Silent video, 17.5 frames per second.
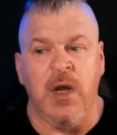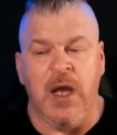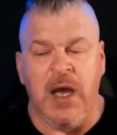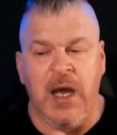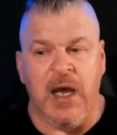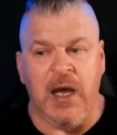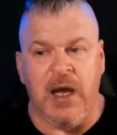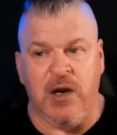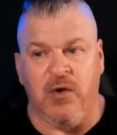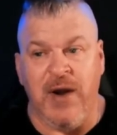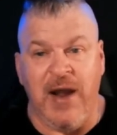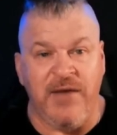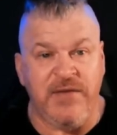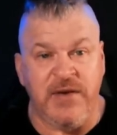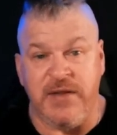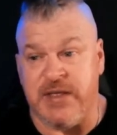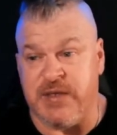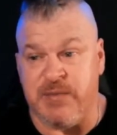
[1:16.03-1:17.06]

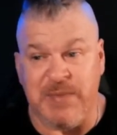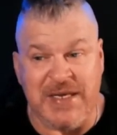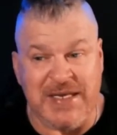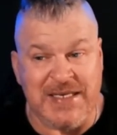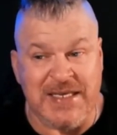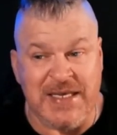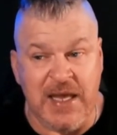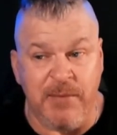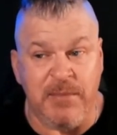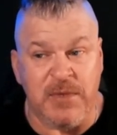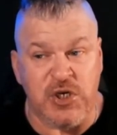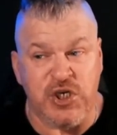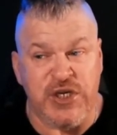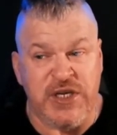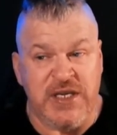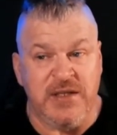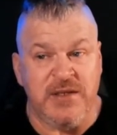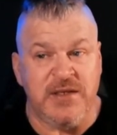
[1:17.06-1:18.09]
crafting this BTM
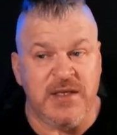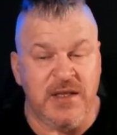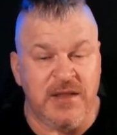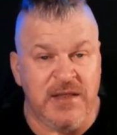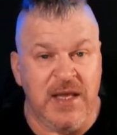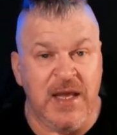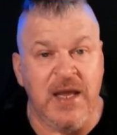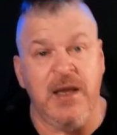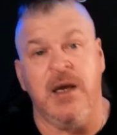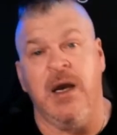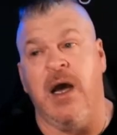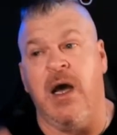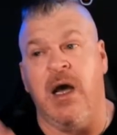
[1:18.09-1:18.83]
machines thing.